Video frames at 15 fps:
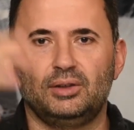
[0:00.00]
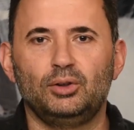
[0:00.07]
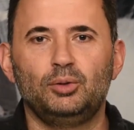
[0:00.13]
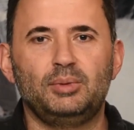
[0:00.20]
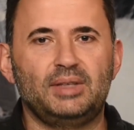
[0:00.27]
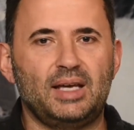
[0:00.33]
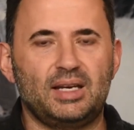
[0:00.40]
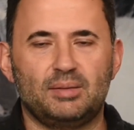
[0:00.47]

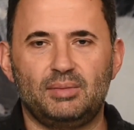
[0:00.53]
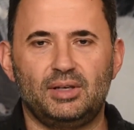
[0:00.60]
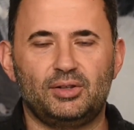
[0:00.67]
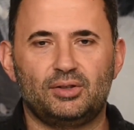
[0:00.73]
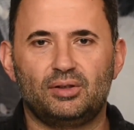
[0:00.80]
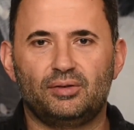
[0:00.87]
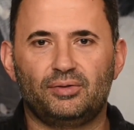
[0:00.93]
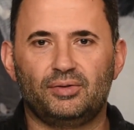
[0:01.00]
illuminating me
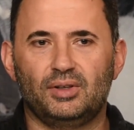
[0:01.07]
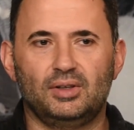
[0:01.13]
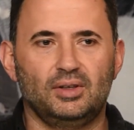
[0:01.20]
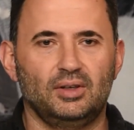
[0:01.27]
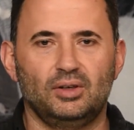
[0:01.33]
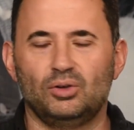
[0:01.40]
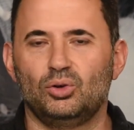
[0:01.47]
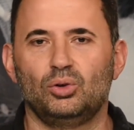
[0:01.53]
sort of
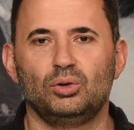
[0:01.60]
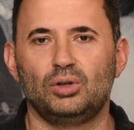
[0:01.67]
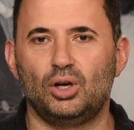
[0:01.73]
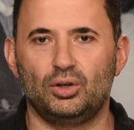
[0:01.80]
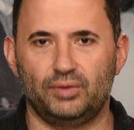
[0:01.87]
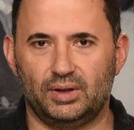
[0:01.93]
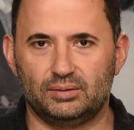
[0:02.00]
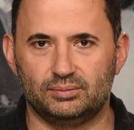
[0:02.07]
all
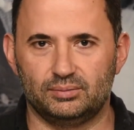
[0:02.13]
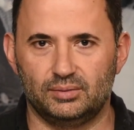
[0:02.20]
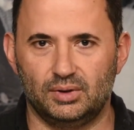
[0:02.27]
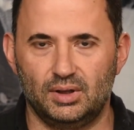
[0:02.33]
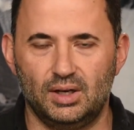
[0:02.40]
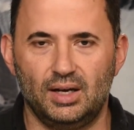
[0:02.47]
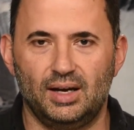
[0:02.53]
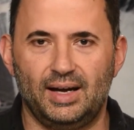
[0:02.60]
over.
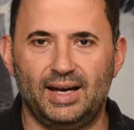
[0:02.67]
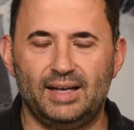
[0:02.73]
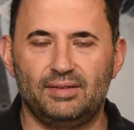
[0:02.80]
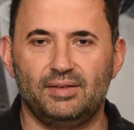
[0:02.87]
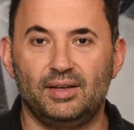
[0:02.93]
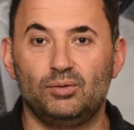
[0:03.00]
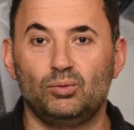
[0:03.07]
And